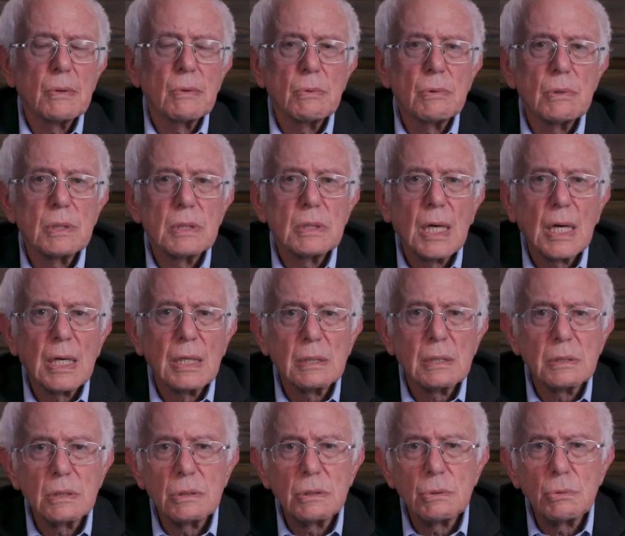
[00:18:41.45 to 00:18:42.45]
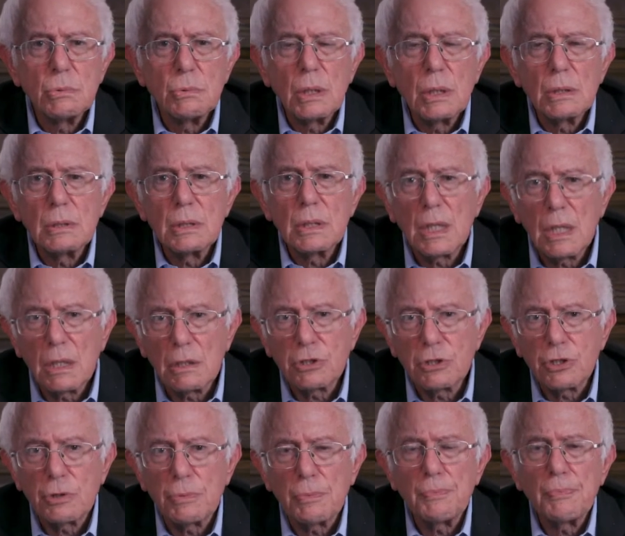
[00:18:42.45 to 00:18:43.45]
We're entitled to
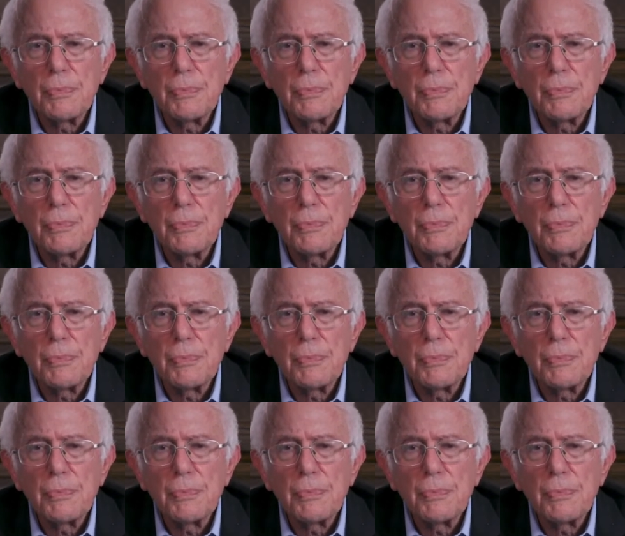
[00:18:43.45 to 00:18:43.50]
culture.